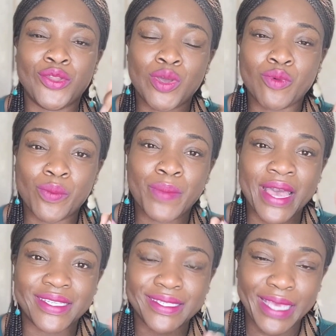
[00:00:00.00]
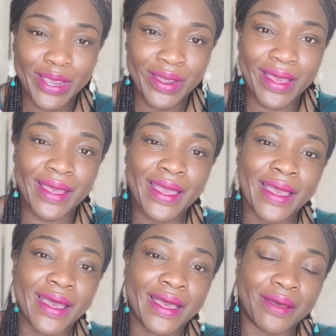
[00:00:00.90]
normal mascara
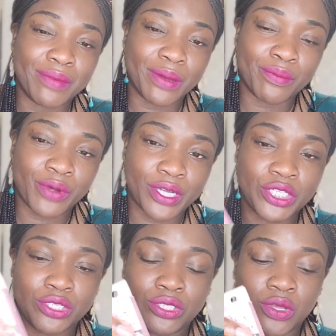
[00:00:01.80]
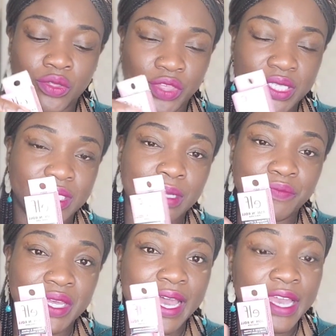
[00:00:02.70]
brush. So this is
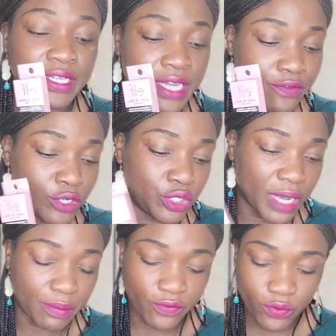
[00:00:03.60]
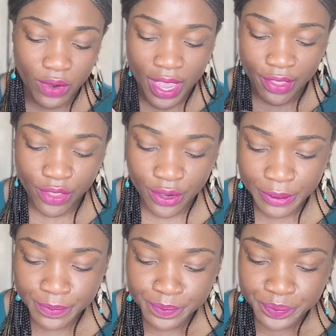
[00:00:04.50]
something I've never tried before either.
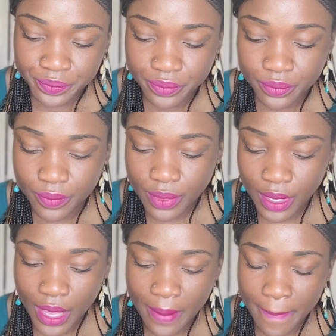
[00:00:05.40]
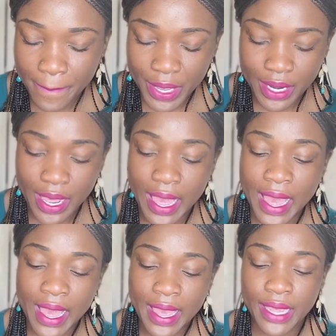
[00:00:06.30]
But
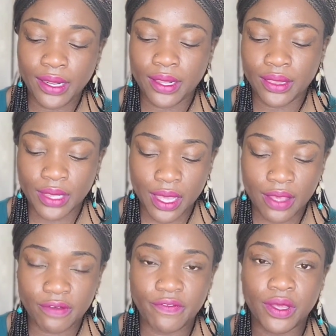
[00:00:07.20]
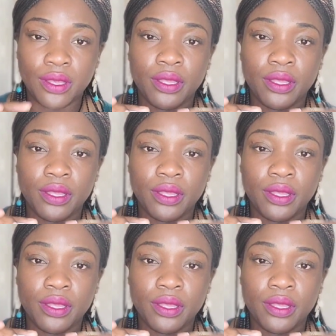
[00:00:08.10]
I love